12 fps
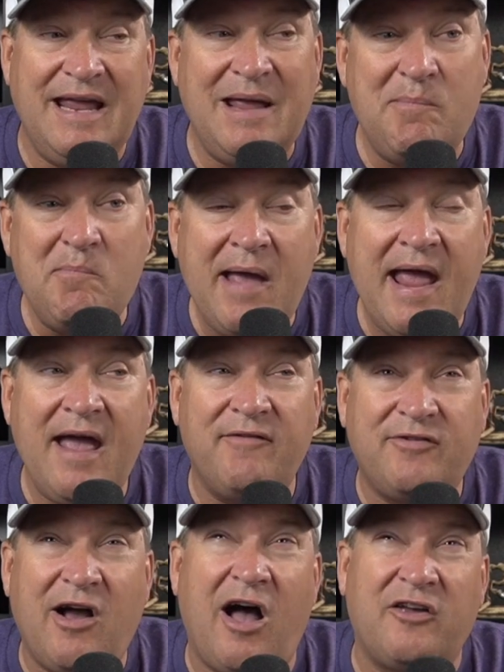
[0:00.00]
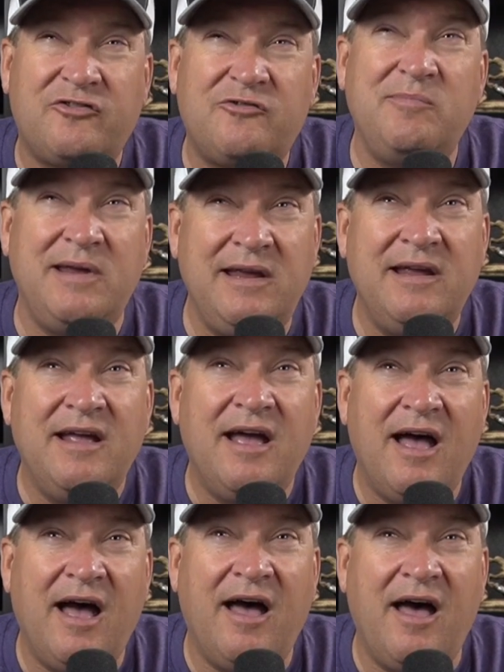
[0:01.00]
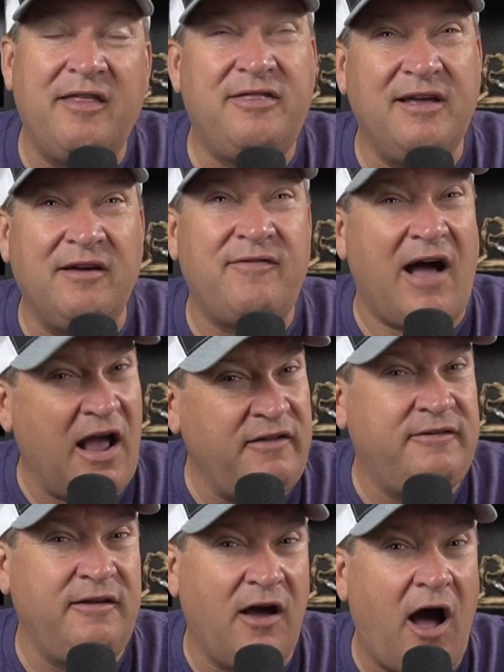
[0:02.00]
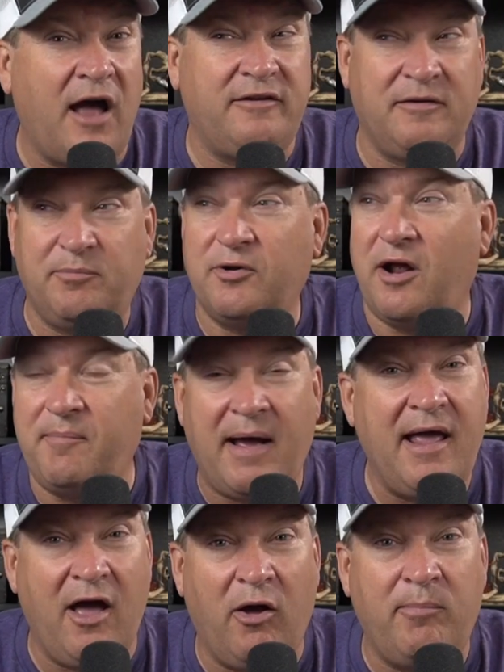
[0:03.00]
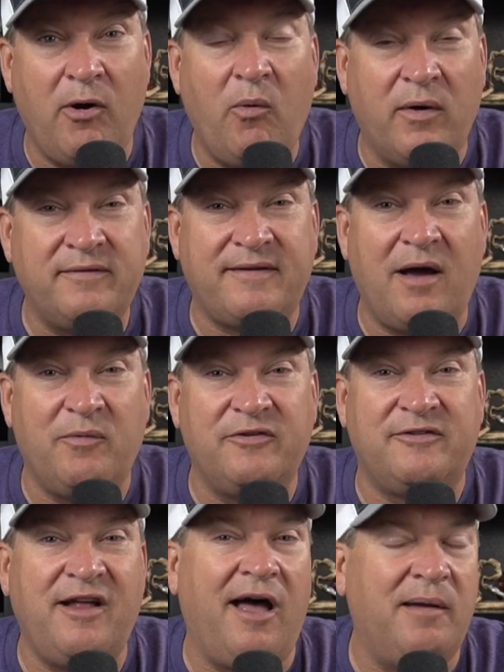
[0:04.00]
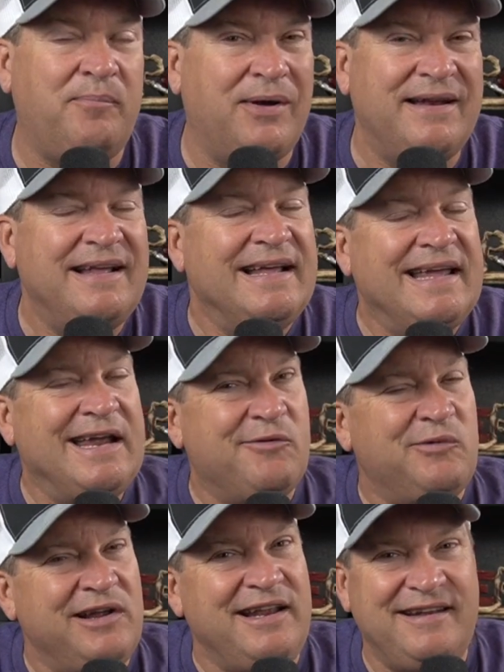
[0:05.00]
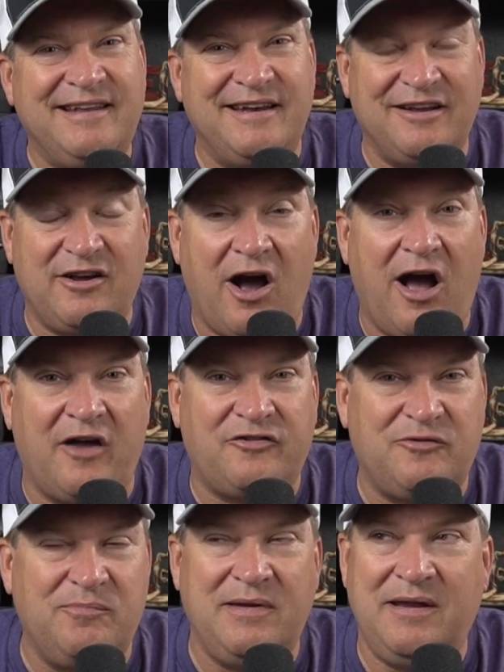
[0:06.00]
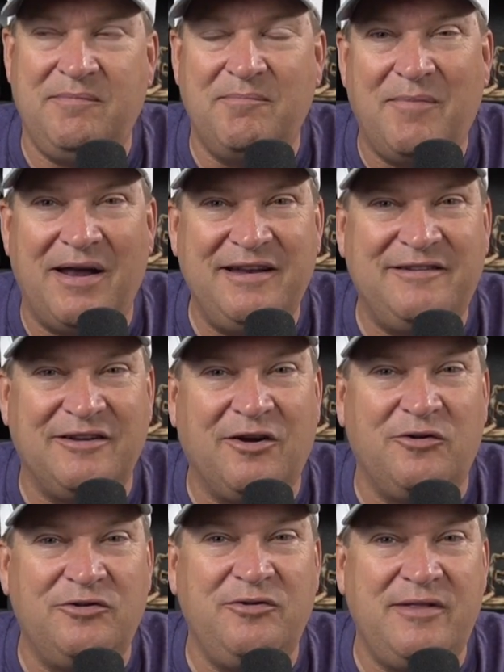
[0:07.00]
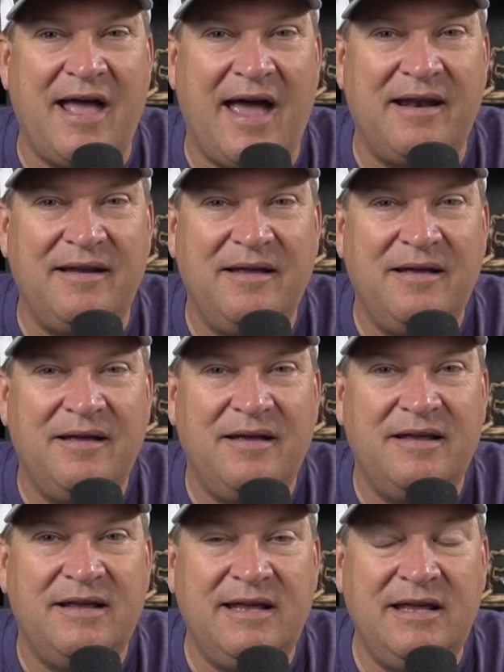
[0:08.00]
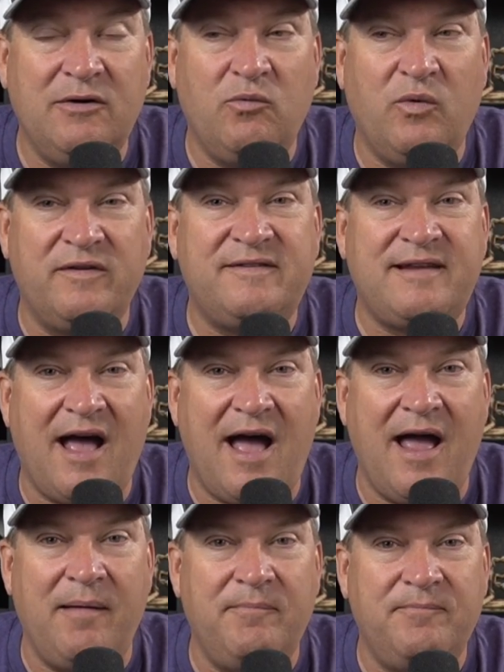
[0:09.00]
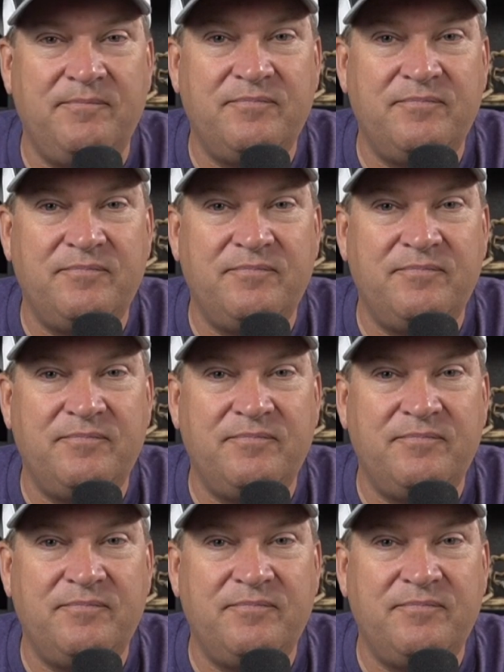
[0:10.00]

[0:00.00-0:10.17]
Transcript: It may have cost me a thing of icy hot to put on my elbow once I was done, but it really didn't cost me money to go do that. It was time.